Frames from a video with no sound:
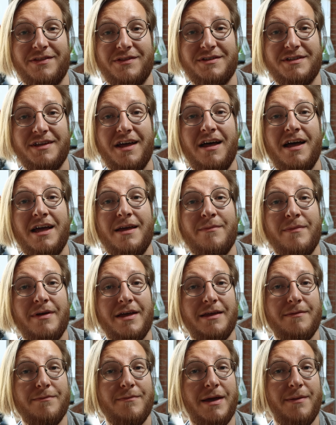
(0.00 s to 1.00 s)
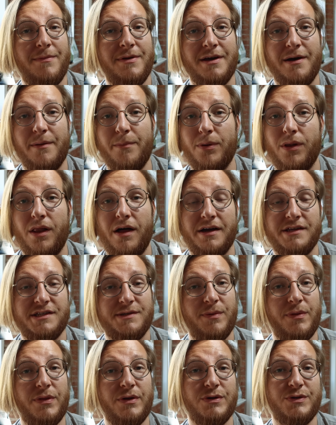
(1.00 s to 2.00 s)
at the time and maybe apply
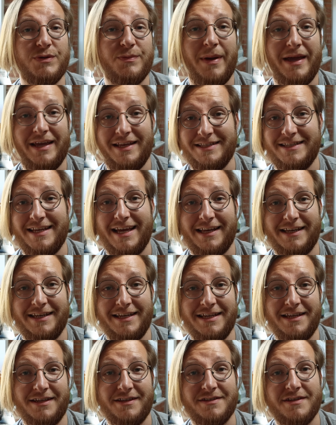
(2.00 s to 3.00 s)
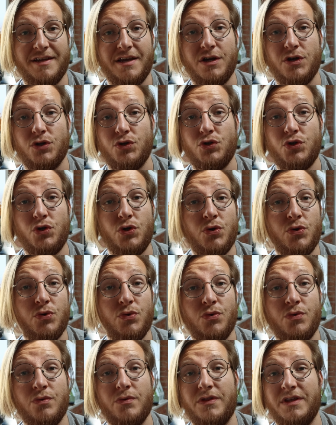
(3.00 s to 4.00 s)
some of those paint techniques
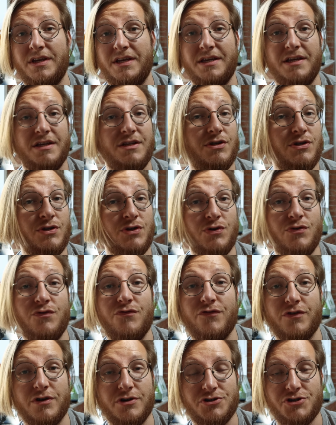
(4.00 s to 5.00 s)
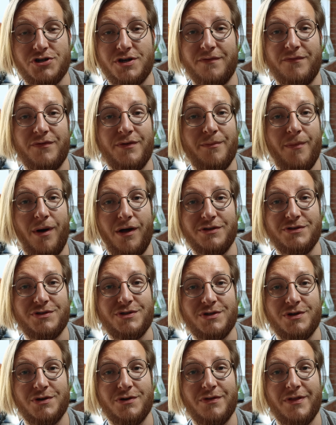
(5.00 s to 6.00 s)
to the new version of the
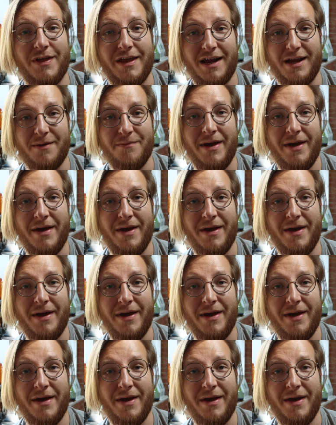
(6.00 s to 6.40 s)
monster that I